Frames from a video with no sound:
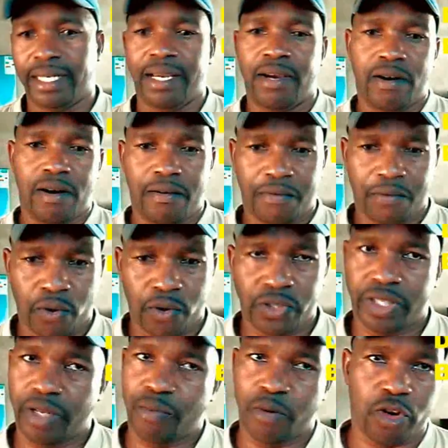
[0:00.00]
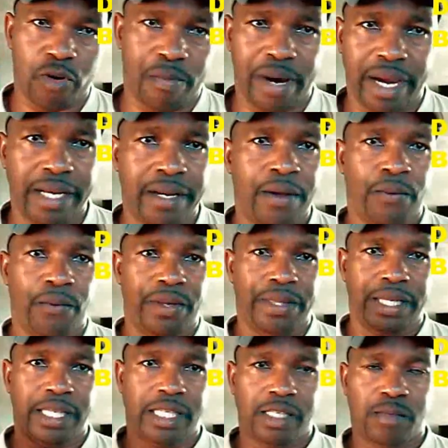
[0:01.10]
Of course, the porcupine with
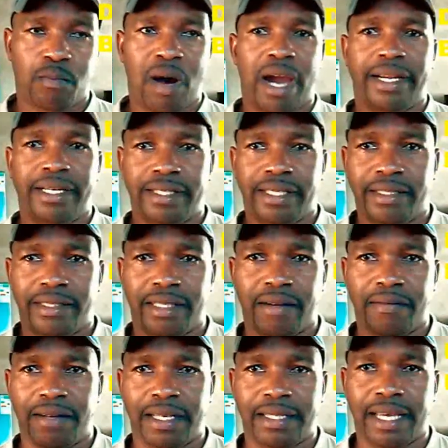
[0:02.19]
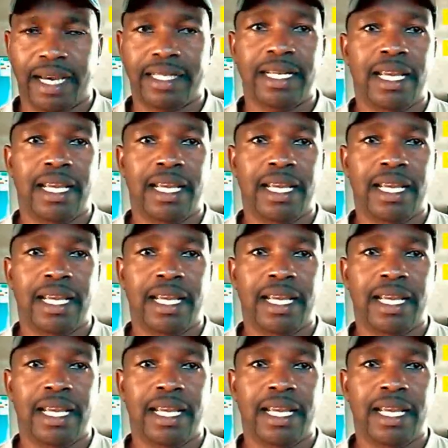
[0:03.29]
its spines and stuff like that